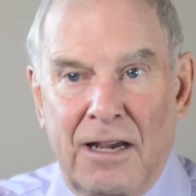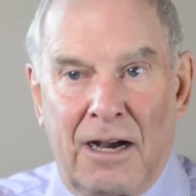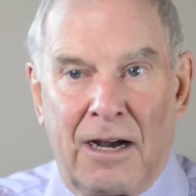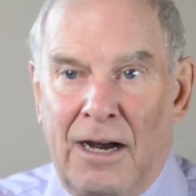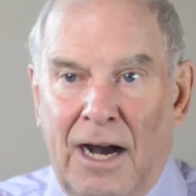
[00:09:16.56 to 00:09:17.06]

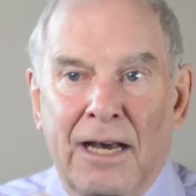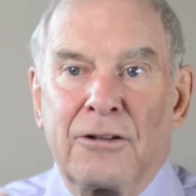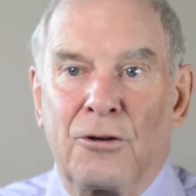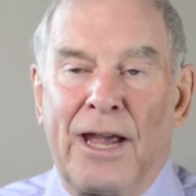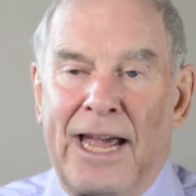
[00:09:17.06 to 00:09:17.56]

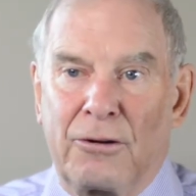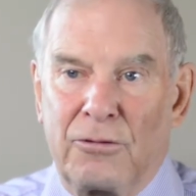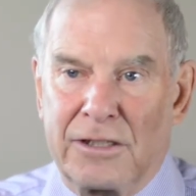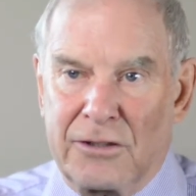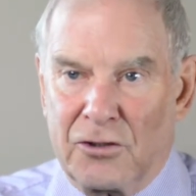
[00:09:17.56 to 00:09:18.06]
other
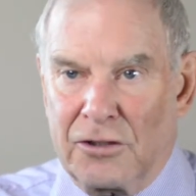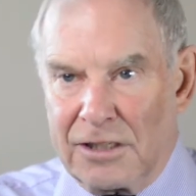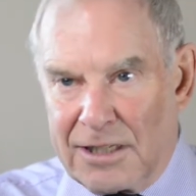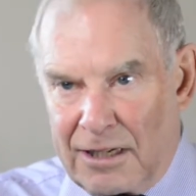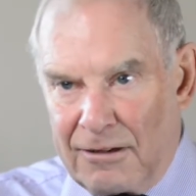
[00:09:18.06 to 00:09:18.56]

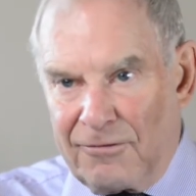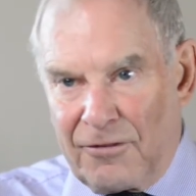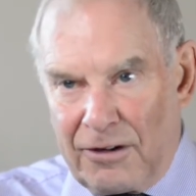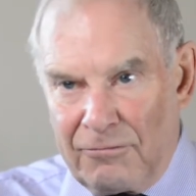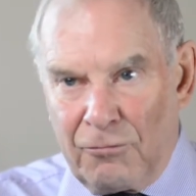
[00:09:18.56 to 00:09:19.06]
acquisitions that
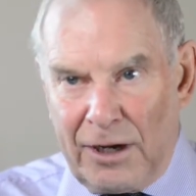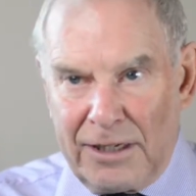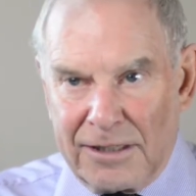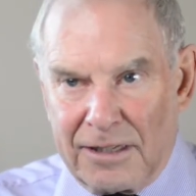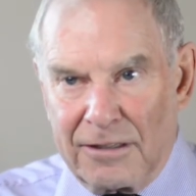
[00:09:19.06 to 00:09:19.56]
have
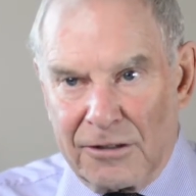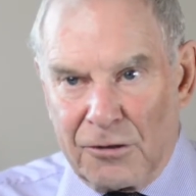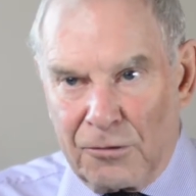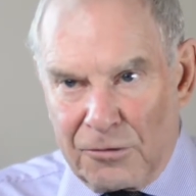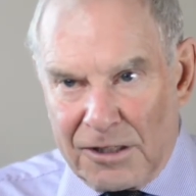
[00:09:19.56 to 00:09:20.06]
raised
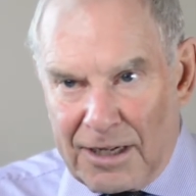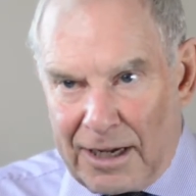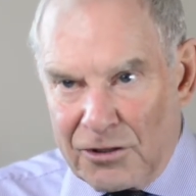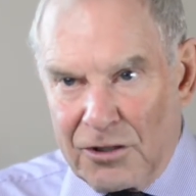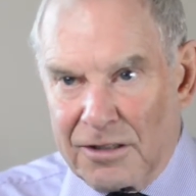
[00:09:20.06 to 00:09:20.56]
concerns,
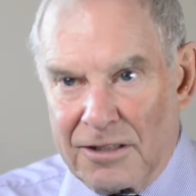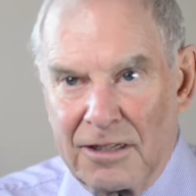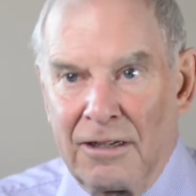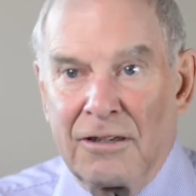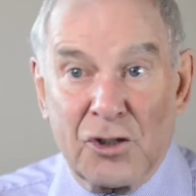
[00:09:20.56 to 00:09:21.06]
not
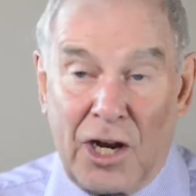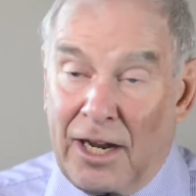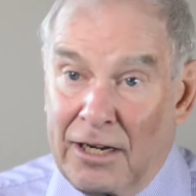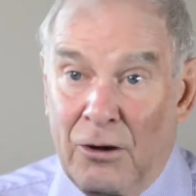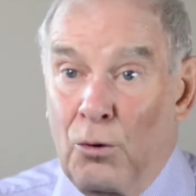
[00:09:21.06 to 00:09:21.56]
just
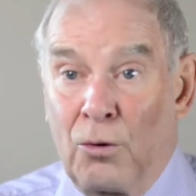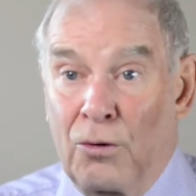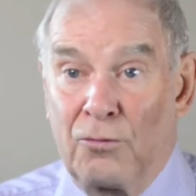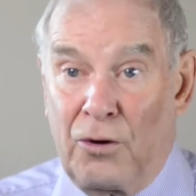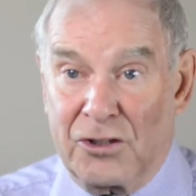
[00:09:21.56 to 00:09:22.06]
China
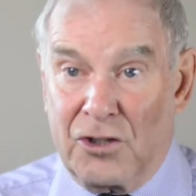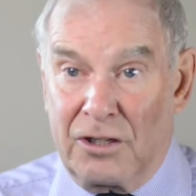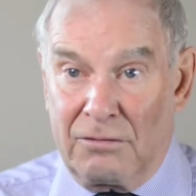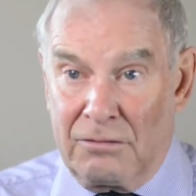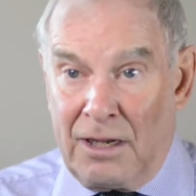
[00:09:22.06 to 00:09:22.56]
or
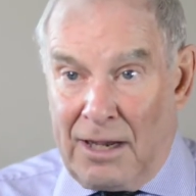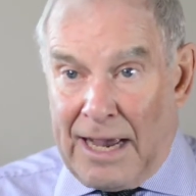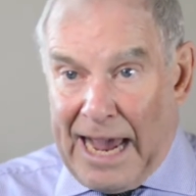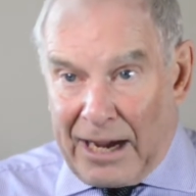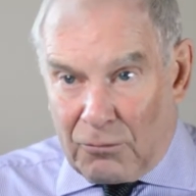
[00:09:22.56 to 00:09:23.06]
Russian
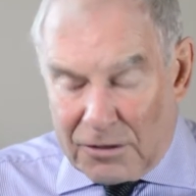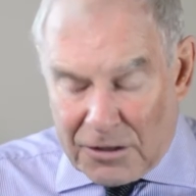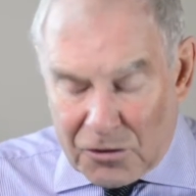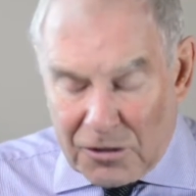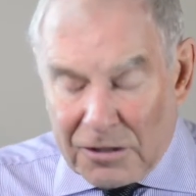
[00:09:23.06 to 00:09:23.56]

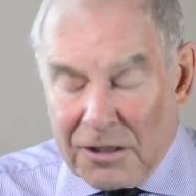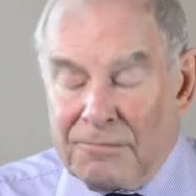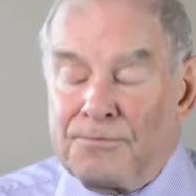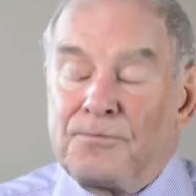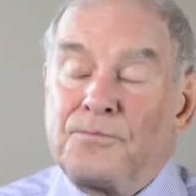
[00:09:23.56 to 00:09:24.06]
acquisitions.
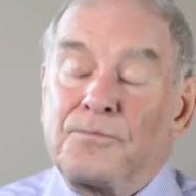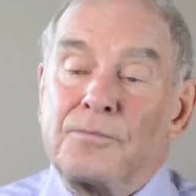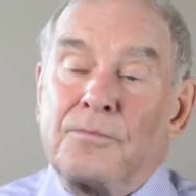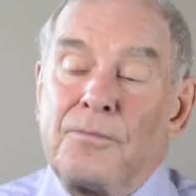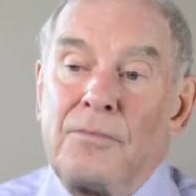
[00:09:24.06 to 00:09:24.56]

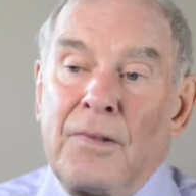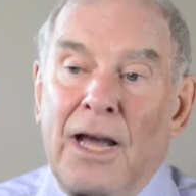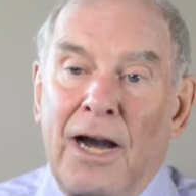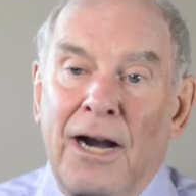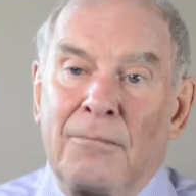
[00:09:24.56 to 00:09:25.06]

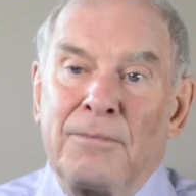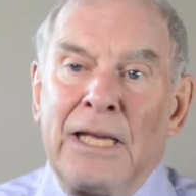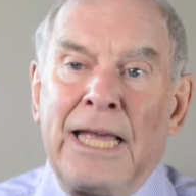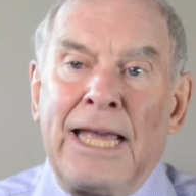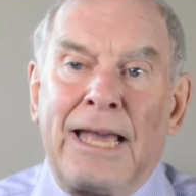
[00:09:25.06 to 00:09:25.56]

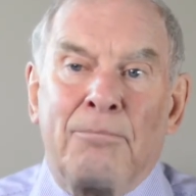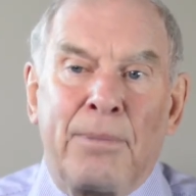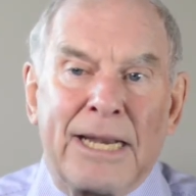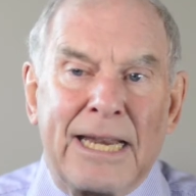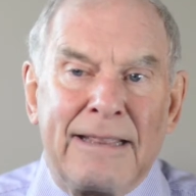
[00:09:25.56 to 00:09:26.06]

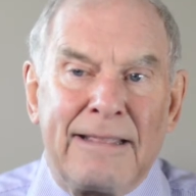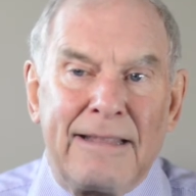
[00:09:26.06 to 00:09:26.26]
But